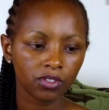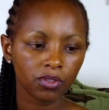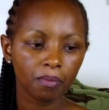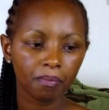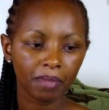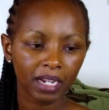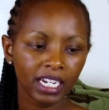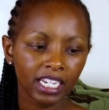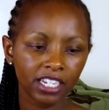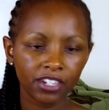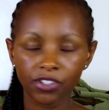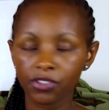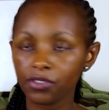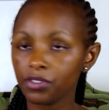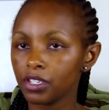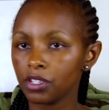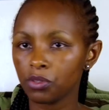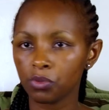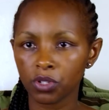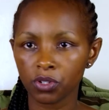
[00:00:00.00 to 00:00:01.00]
Monday and
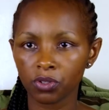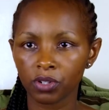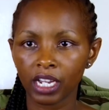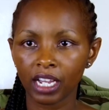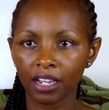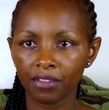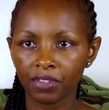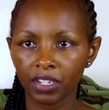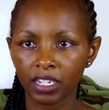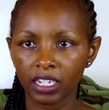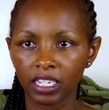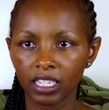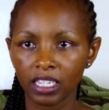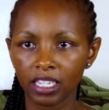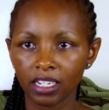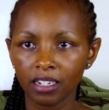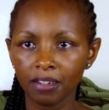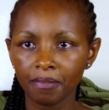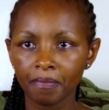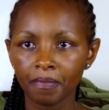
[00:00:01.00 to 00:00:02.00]
Tuesdays we don't have
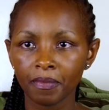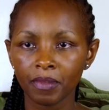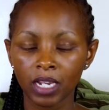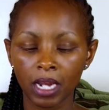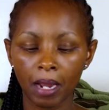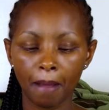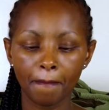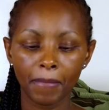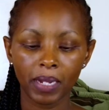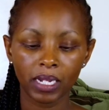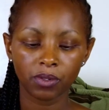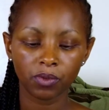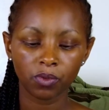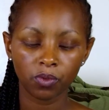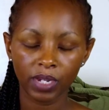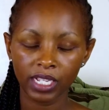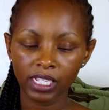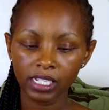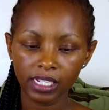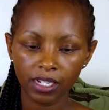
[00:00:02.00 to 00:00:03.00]
anything. But
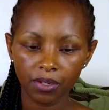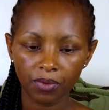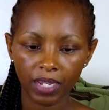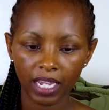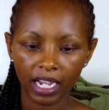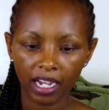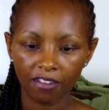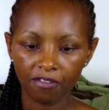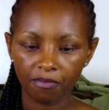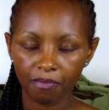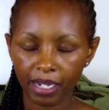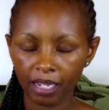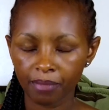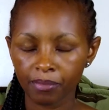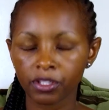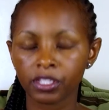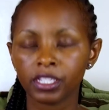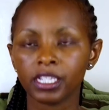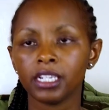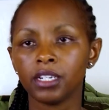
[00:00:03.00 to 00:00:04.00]
Wednesday we have
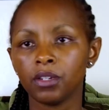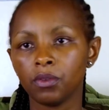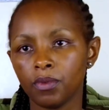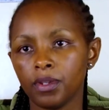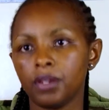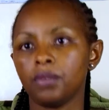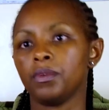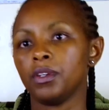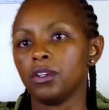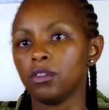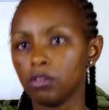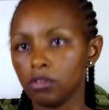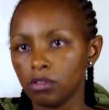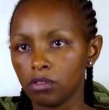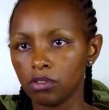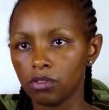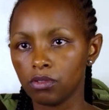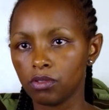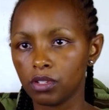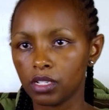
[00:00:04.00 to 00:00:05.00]
Bible study, where we go
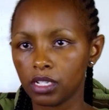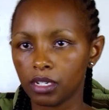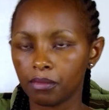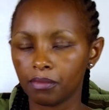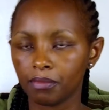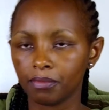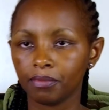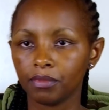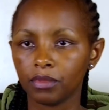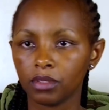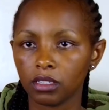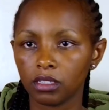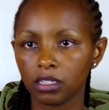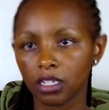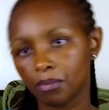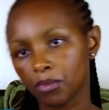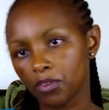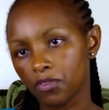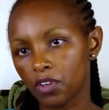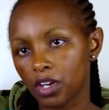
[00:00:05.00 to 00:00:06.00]
to
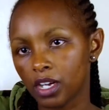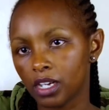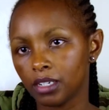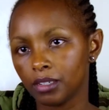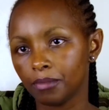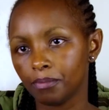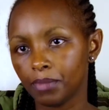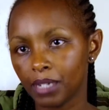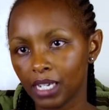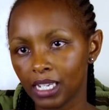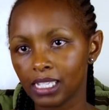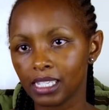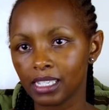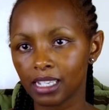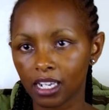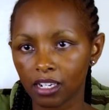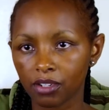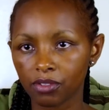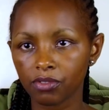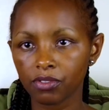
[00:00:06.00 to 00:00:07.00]
some of our pals'
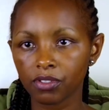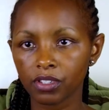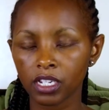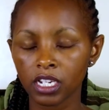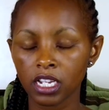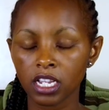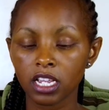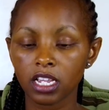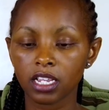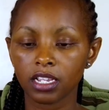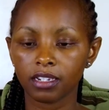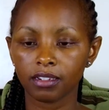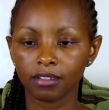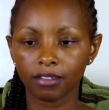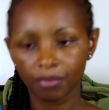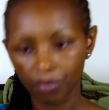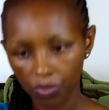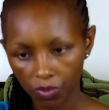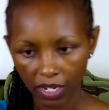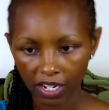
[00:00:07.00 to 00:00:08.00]
house and
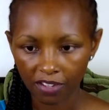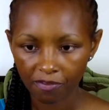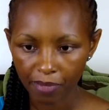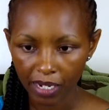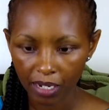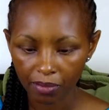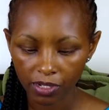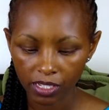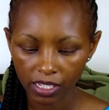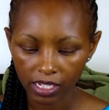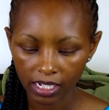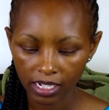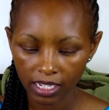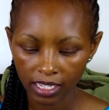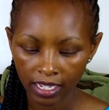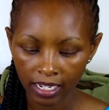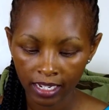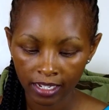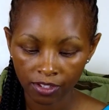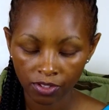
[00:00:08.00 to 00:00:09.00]
we have Bible study
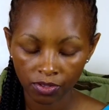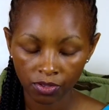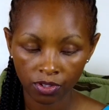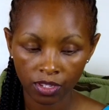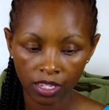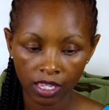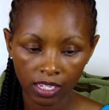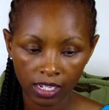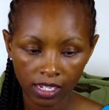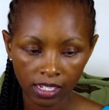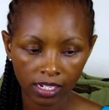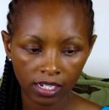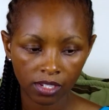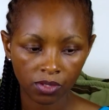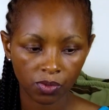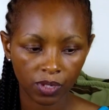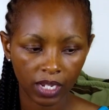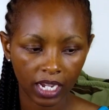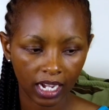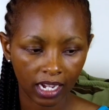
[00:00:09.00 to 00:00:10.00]
there. So on
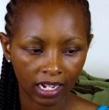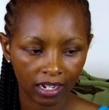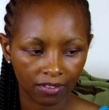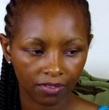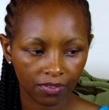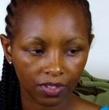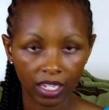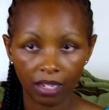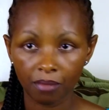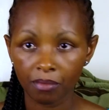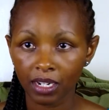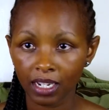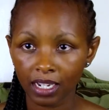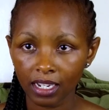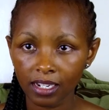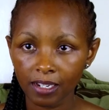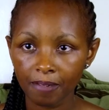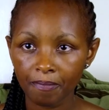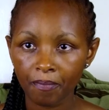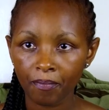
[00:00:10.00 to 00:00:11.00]
Thursdays we have game
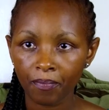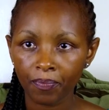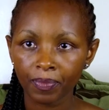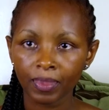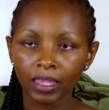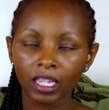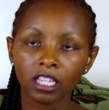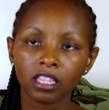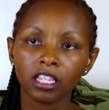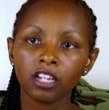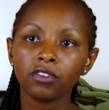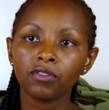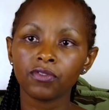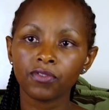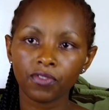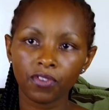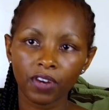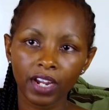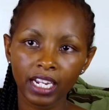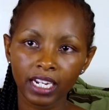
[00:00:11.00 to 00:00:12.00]
night. Then on
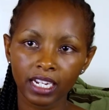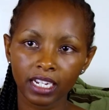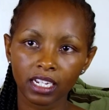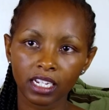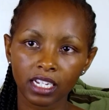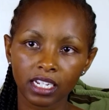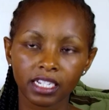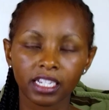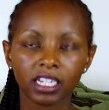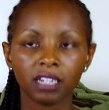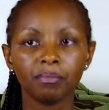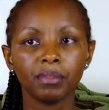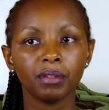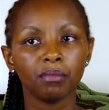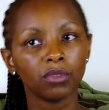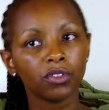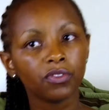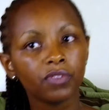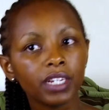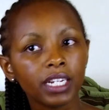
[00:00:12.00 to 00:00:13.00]
Friday it can be
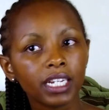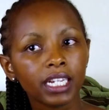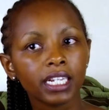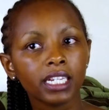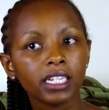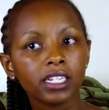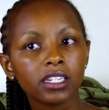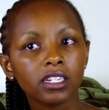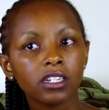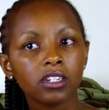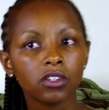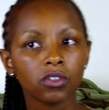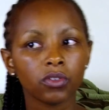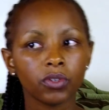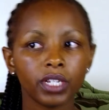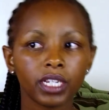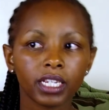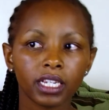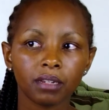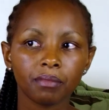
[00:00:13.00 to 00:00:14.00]
movie night, or
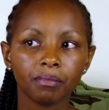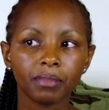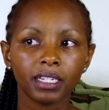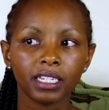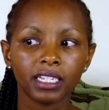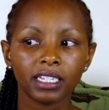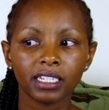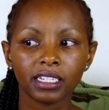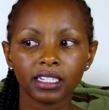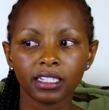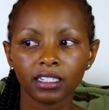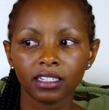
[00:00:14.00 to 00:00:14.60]
it can be